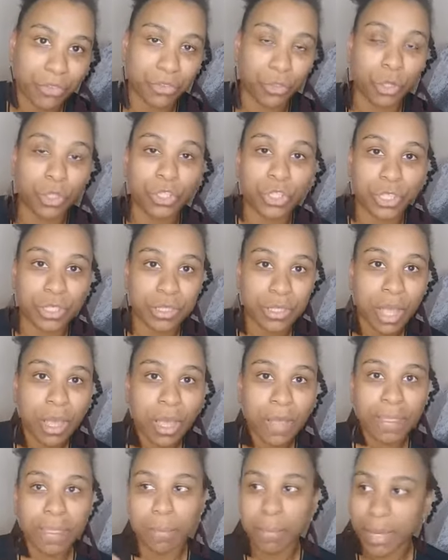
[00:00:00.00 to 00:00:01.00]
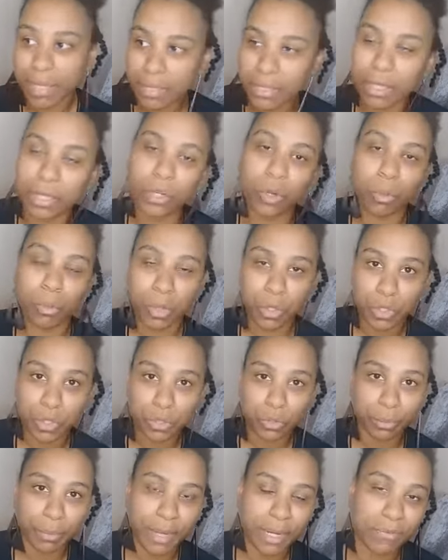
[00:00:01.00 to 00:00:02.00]
not just the mental and
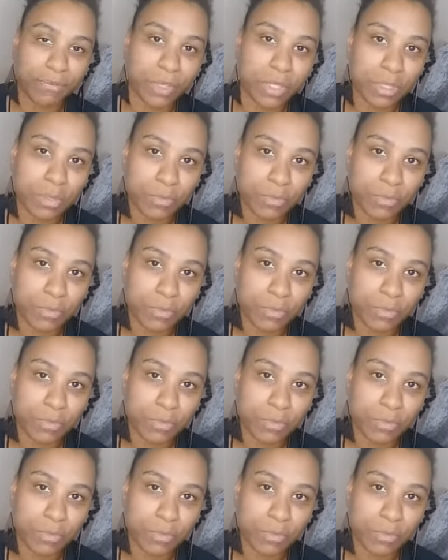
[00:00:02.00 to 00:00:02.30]
emotional benefits of